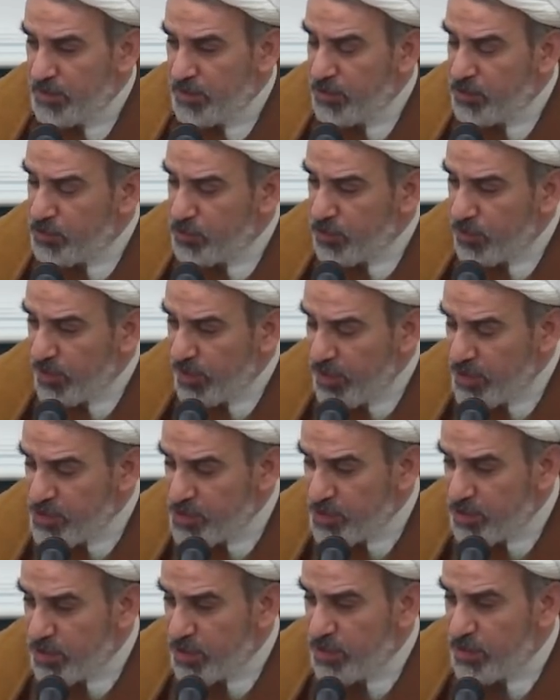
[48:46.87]

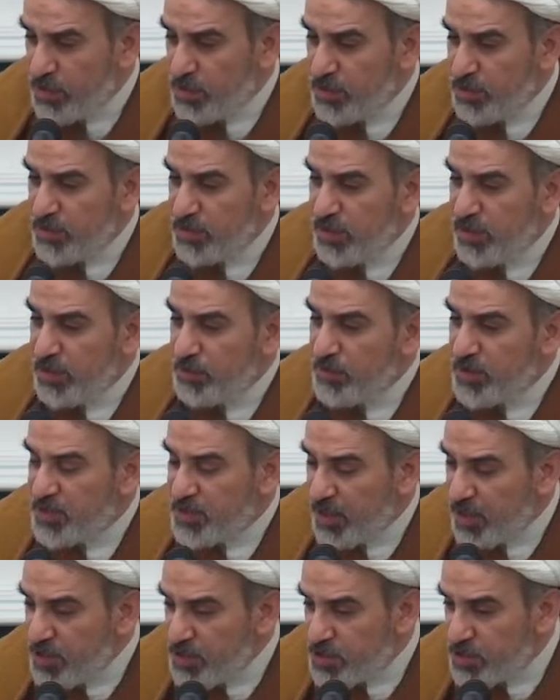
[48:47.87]
deterioration, the
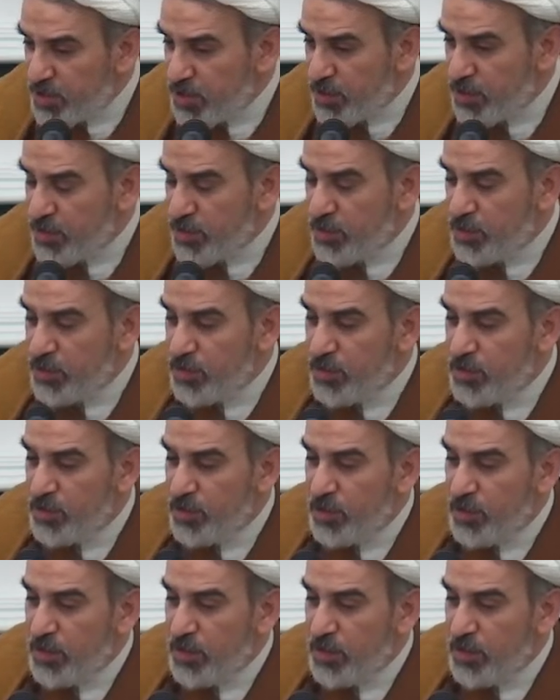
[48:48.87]
limitation,